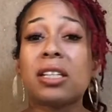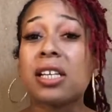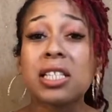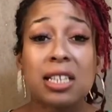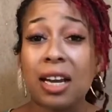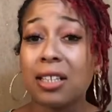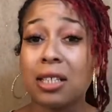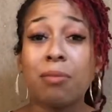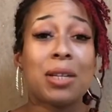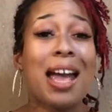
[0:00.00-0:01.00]
yesterday or
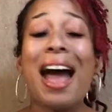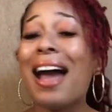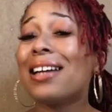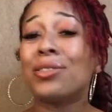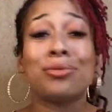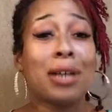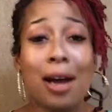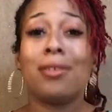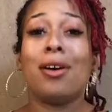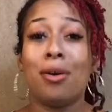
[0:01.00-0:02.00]
something. I do
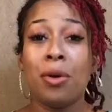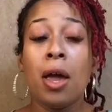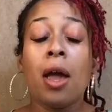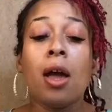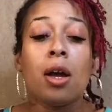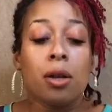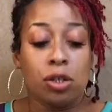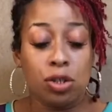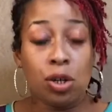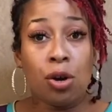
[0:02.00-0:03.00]
not know.
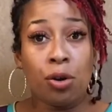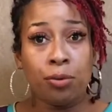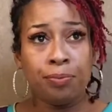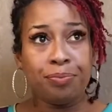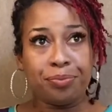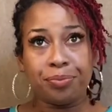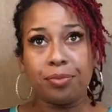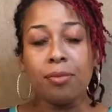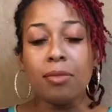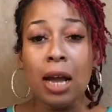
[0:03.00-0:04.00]
So
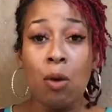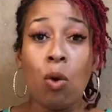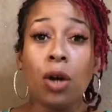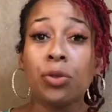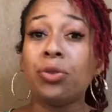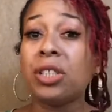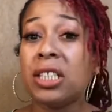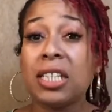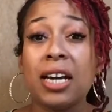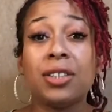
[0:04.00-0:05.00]
I walk through the
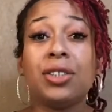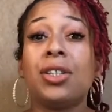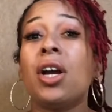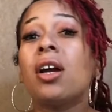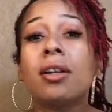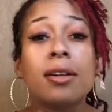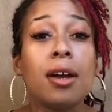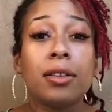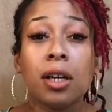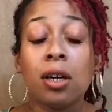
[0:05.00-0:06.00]
detector,
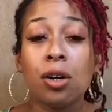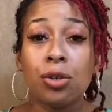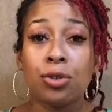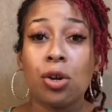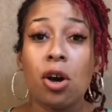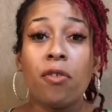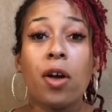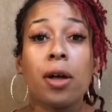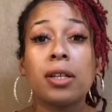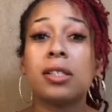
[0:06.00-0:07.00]
nothing goes off,
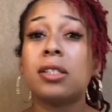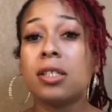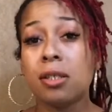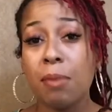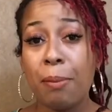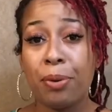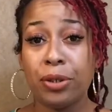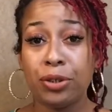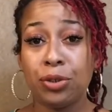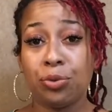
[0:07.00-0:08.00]
sends my
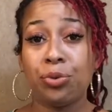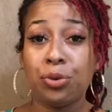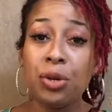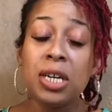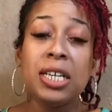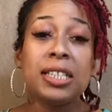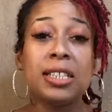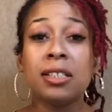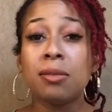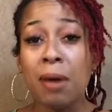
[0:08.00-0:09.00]
purse through,
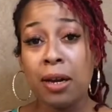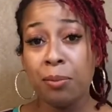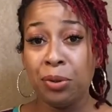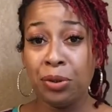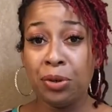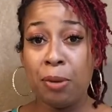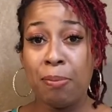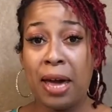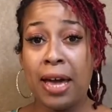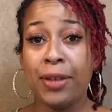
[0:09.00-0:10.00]
sends my computer and
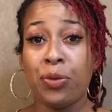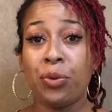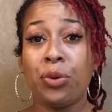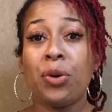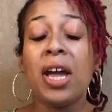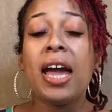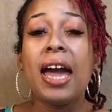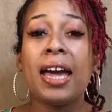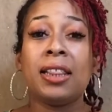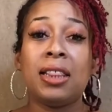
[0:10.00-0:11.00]
pad through.
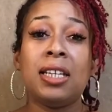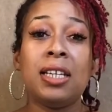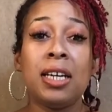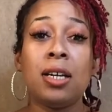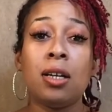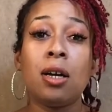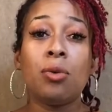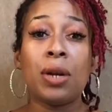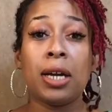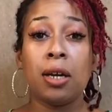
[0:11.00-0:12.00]
And then
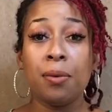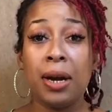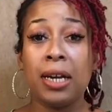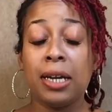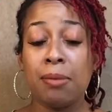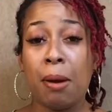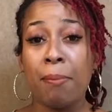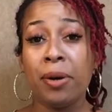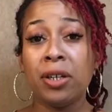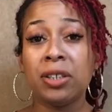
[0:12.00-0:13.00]
when I get ready to get my
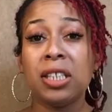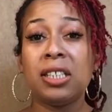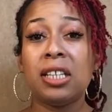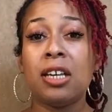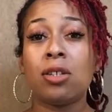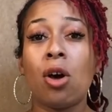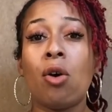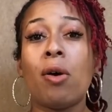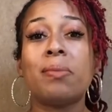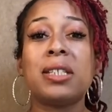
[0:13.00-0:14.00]
purse, he says,
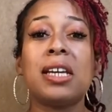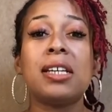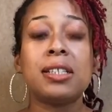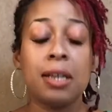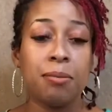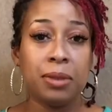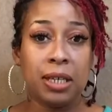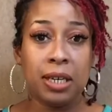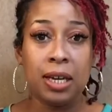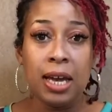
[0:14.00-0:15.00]
"Oh, I'm seeing
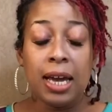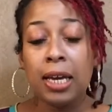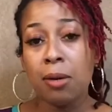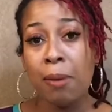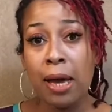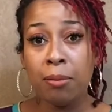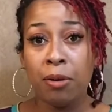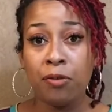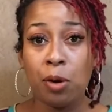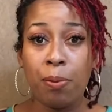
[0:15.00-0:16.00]
something in the bottom
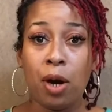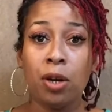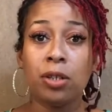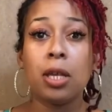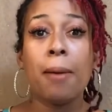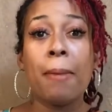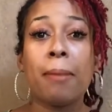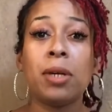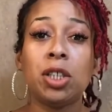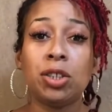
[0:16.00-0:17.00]
of your purse.
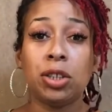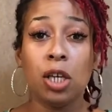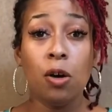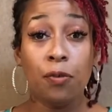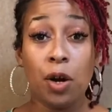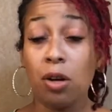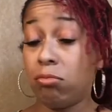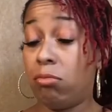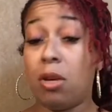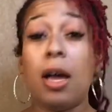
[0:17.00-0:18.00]
Maybe it's your cell phone."
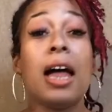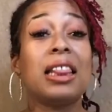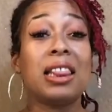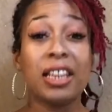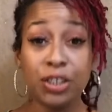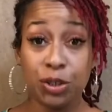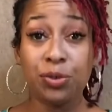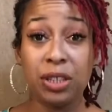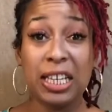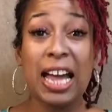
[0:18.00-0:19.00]

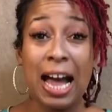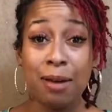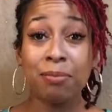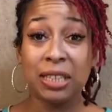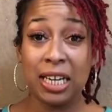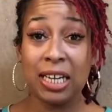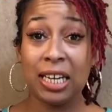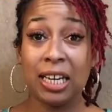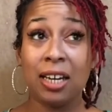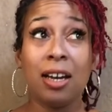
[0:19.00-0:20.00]
literally, I'm
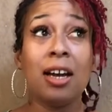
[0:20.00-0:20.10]
thinking,